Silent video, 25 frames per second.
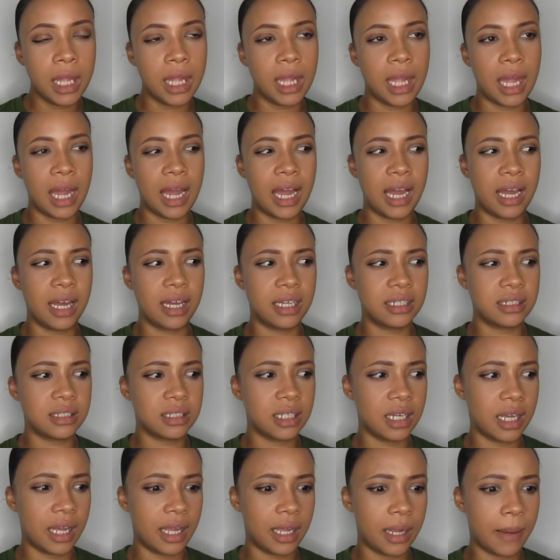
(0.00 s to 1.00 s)
It had
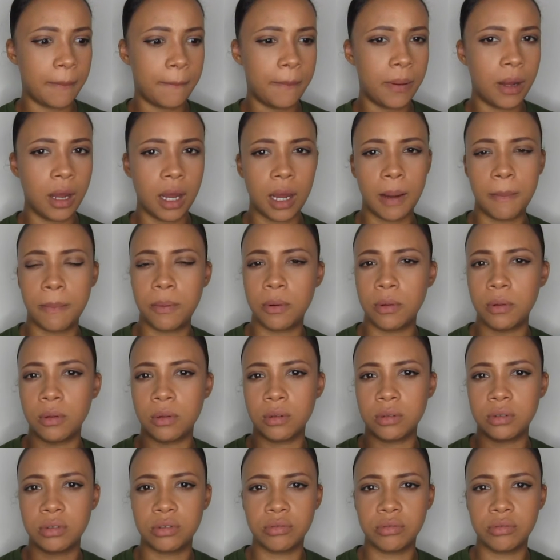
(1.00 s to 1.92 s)
like purple,